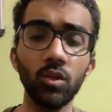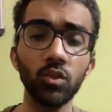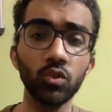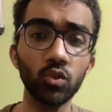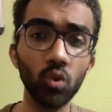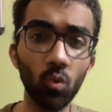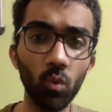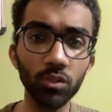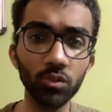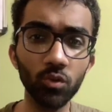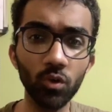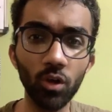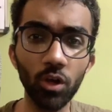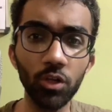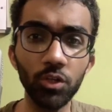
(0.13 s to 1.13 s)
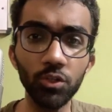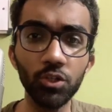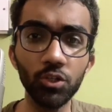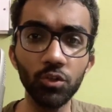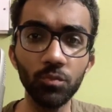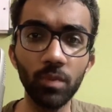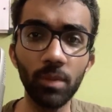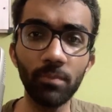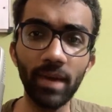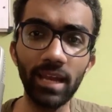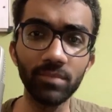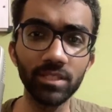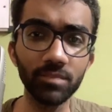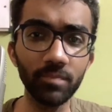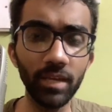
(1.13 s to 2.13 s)
So what is going on YouTube? My
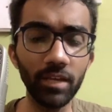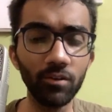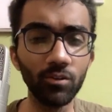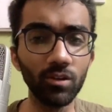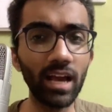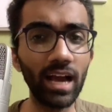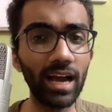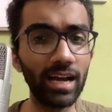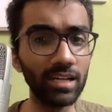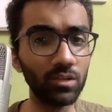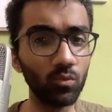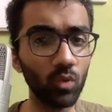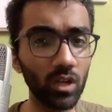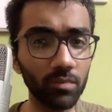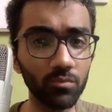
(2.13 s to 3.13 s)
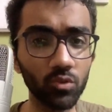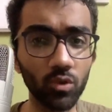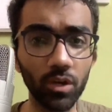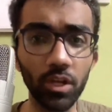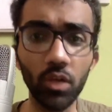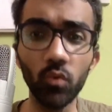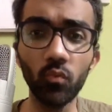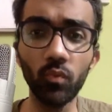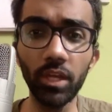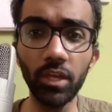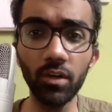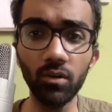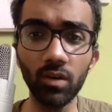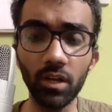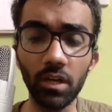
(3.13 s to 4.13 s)
name is Mehul and welcome to a new
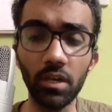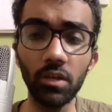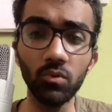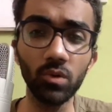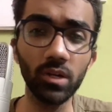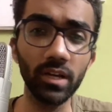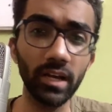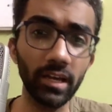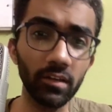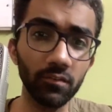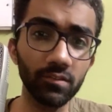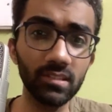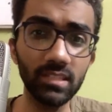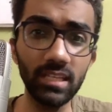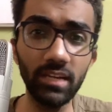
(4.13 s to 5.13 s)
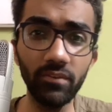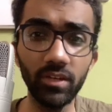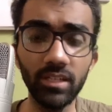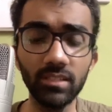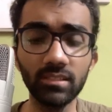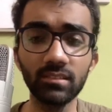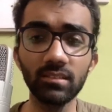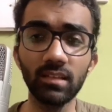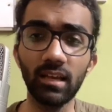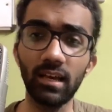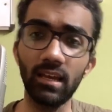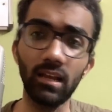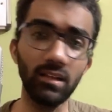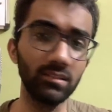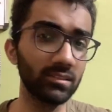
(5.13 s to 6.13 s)
video, a new kind of series
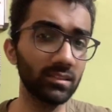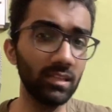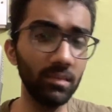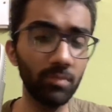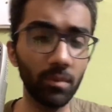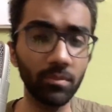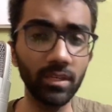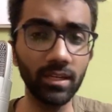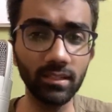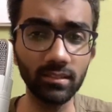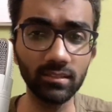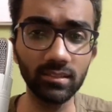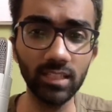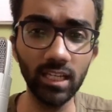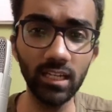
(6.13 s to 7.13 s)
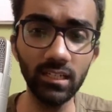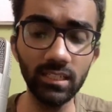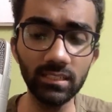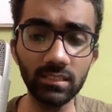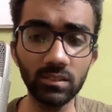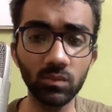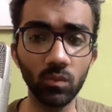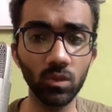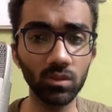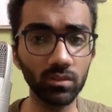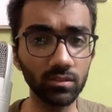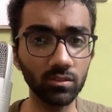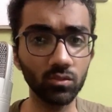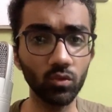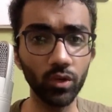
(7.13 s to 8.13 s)
and I'll just keep updating the series, what
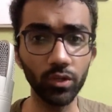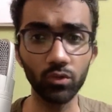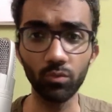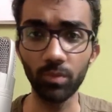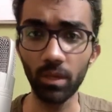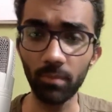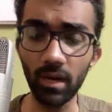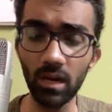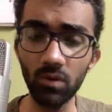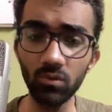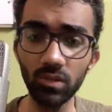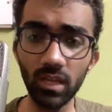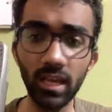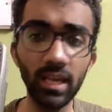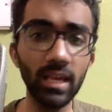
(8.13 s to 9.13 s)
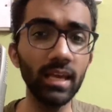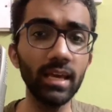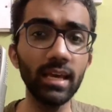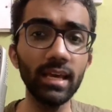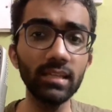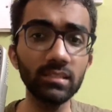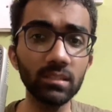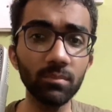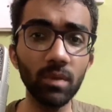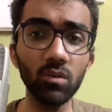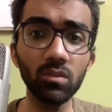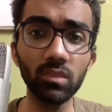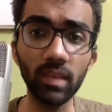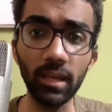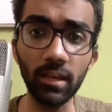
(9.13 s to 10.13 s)
this is going to be about. It's
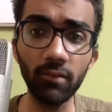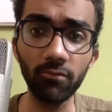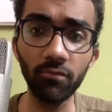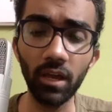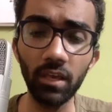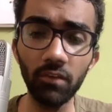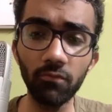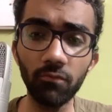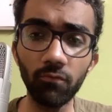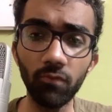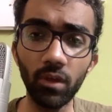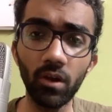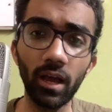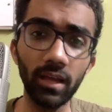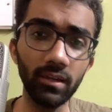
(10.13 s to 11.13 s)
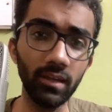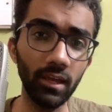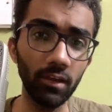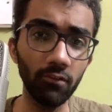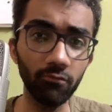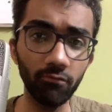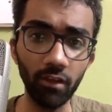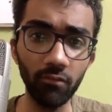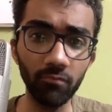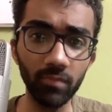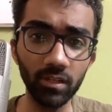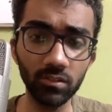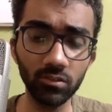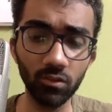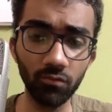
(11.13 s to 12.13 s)
about Think 5 where I take 5
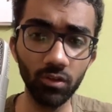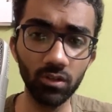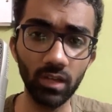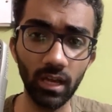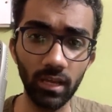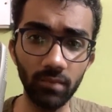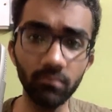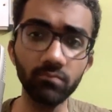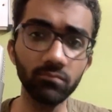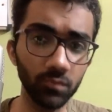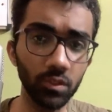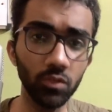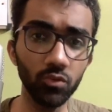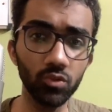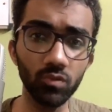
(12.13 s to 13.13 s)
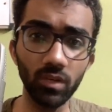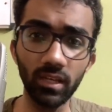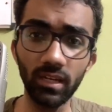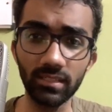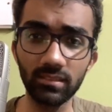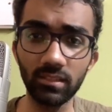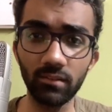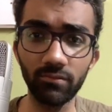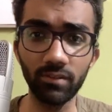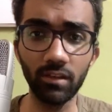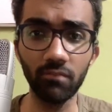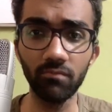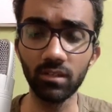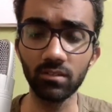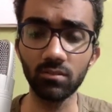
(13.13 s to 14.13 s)
minutes of your time, usually less than
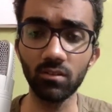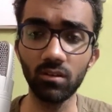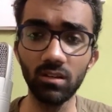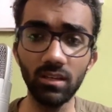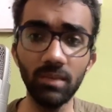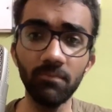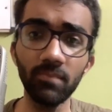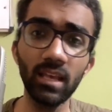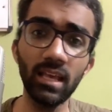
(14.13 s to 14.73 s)
5 minutes only